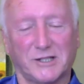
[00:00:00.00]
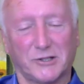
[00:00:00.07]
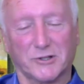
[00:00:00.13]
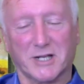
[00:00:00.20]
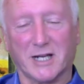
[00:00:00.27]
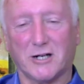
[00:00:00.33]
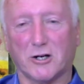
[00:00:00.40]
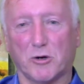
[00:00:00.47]

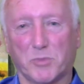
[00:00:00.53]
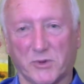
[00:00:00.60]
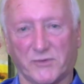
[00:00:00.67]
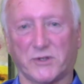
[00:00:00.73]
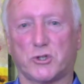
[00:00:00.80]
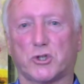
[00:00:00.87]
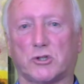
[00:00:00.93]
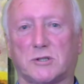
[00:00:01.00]
Okay, I hope you've
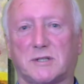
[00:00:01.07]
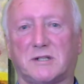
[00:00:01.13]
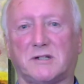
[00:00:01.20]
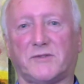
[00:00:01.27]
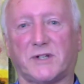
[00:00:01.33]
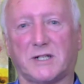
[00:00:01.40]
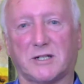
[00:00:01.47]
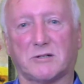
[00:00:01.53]
enjoyed the
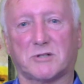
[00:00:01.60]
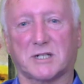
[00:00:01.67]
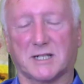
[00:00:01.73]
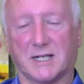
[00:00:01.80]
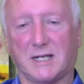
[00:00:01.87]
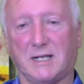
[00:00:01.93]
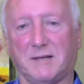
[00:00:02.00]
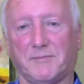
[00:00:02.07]
video
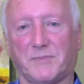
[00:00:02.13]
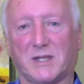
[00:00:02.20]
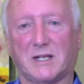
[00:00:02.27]
today.